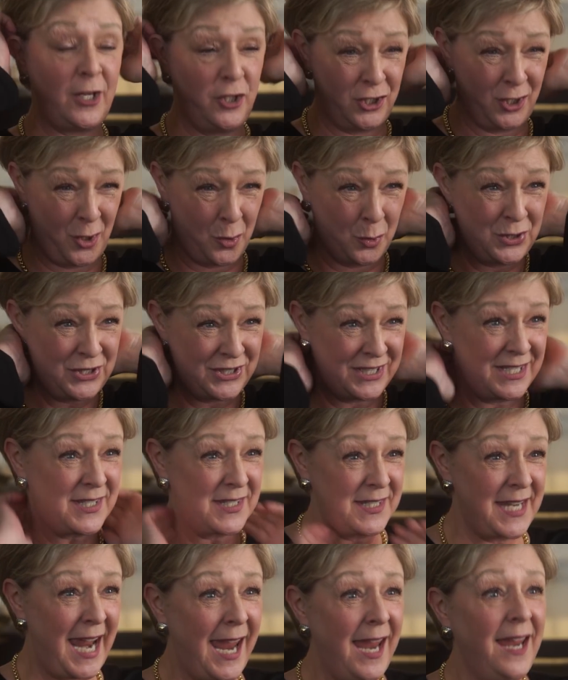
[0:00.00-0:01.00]
I chose to
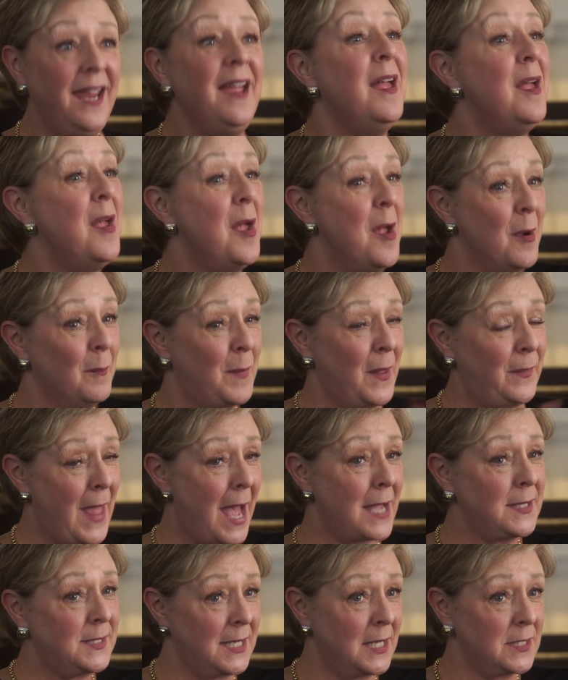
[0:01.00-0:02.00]
stay. But
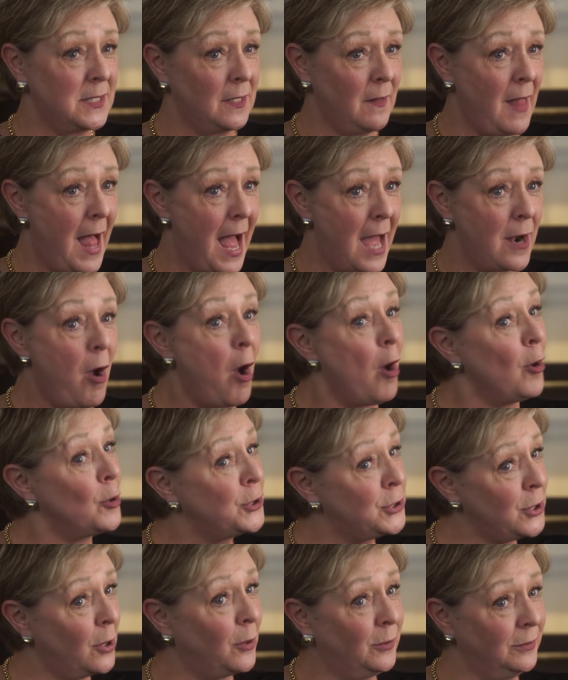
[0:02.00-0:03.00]
that says a lot
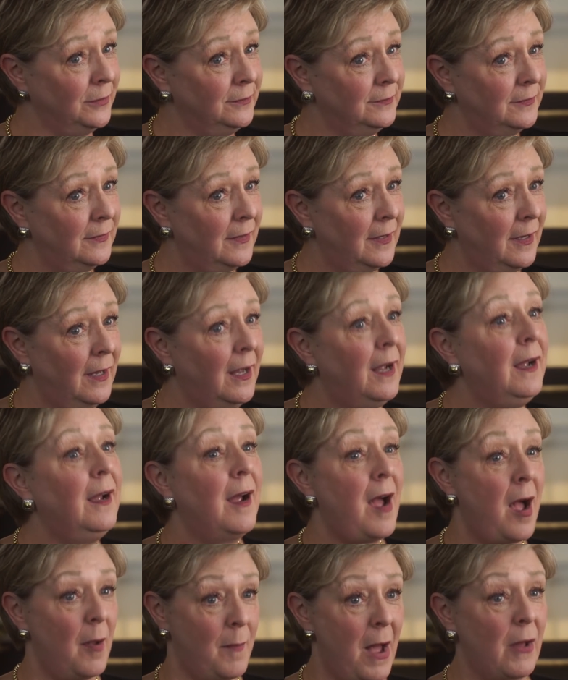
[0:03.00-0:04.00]
also
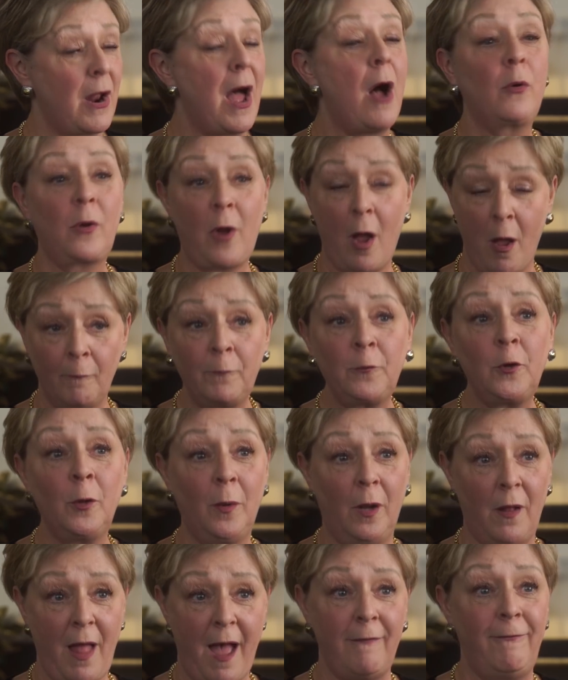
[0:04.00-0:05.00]
about how
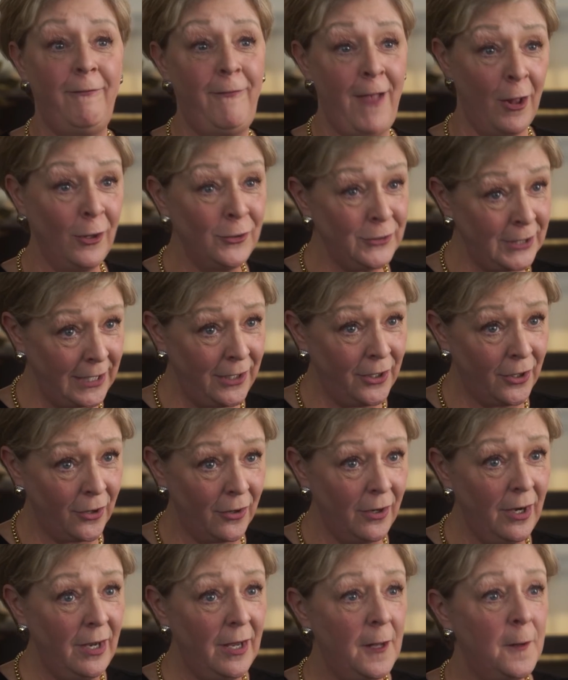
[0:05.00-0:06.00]
comfortable I felt
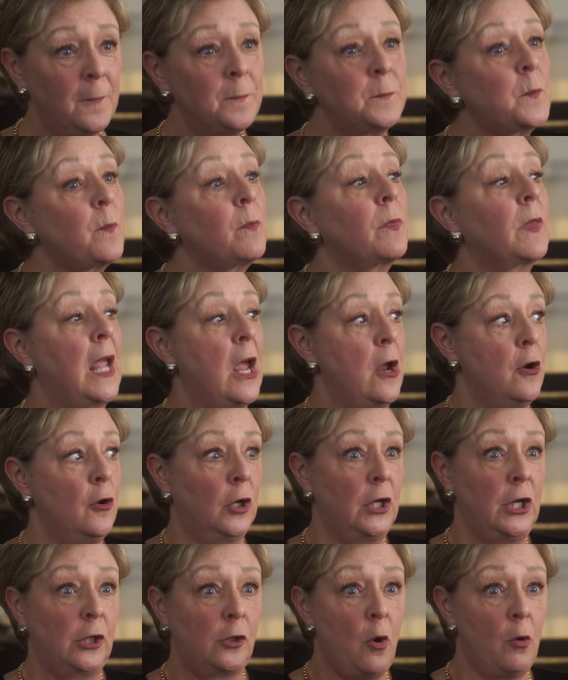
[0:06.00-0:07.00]
here in
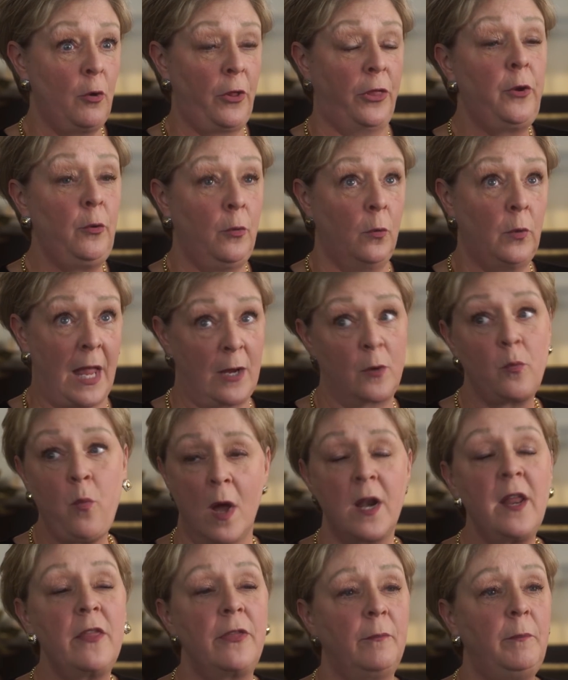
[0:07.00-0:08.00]
order to go through like
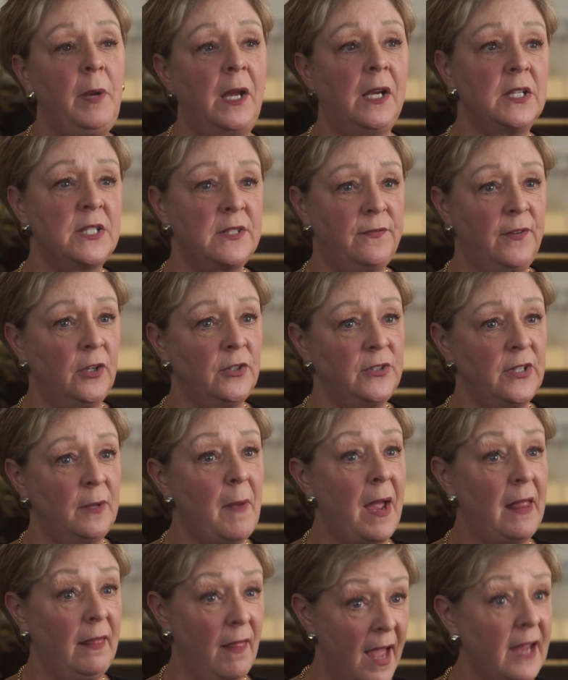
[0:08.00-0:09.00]
one of the biggest fears of
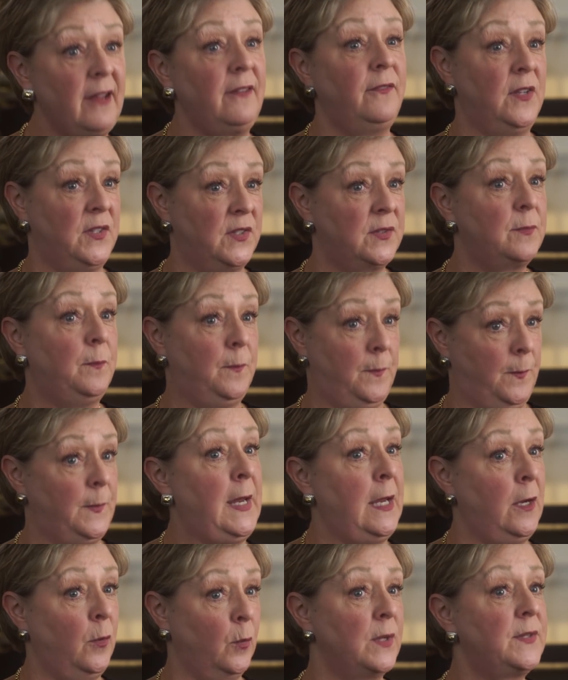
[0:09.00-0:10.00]
my life is
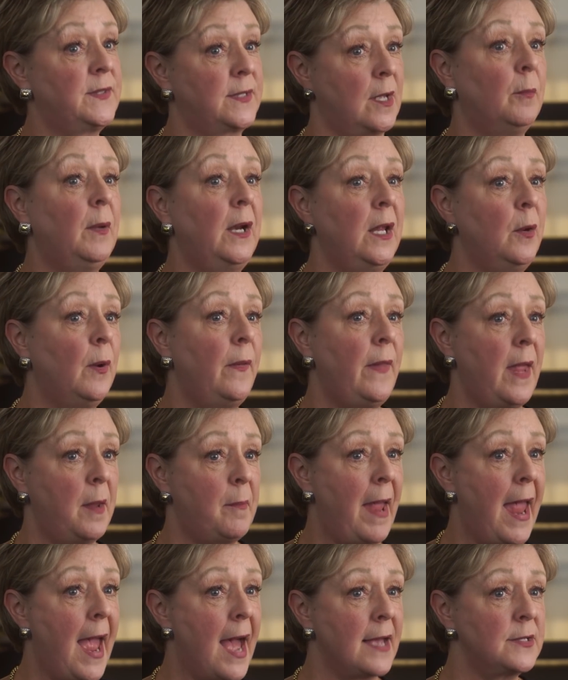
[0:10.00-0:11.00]
being with somebody when they
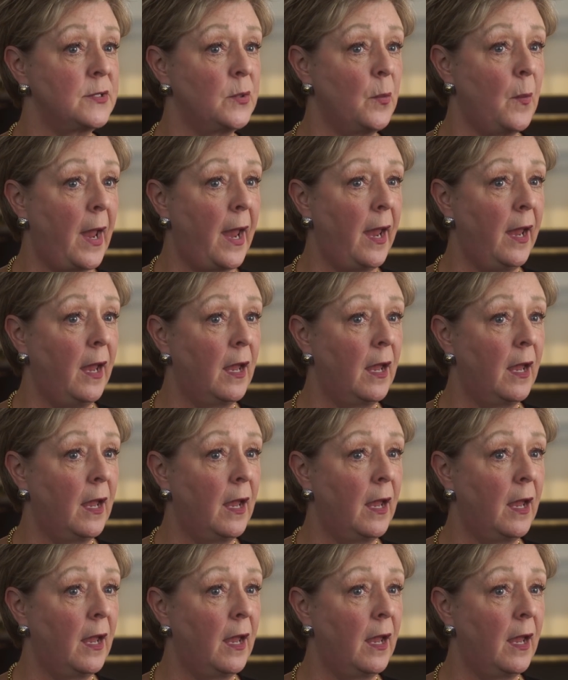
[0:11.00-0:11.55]
pass away.